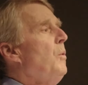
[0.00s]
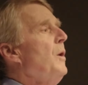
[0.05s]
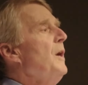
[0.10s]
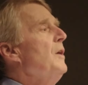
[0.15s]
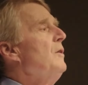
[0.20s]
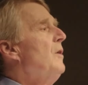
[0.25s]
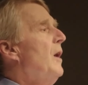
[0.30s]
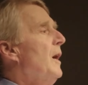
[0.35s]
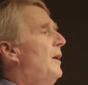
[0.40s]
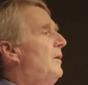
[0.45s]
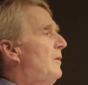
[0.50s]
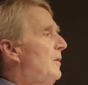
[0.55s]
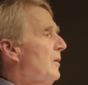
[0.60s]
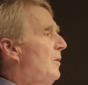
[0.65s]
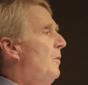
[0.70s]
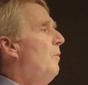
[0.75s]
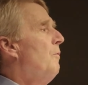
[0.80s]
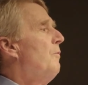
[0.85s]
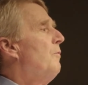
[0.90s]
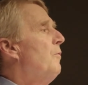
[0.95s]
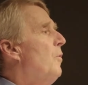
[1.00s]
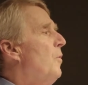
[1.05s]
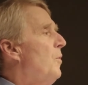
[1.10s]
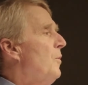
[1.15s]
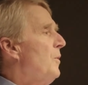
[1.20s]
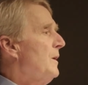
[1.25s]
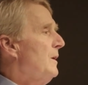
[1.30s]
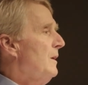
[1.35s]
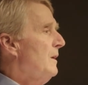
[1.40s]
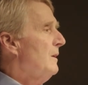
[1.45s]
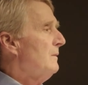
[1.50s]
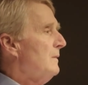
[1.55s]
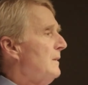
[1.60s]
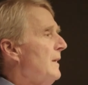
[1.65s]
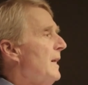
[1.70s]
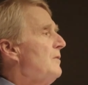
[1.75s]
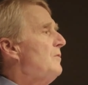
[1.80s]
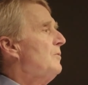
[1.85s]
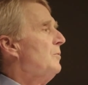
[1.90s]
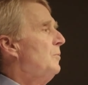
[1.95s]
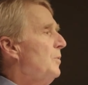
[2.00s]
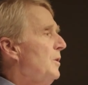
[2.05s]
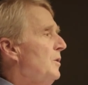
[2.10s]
we're not going to go forward unless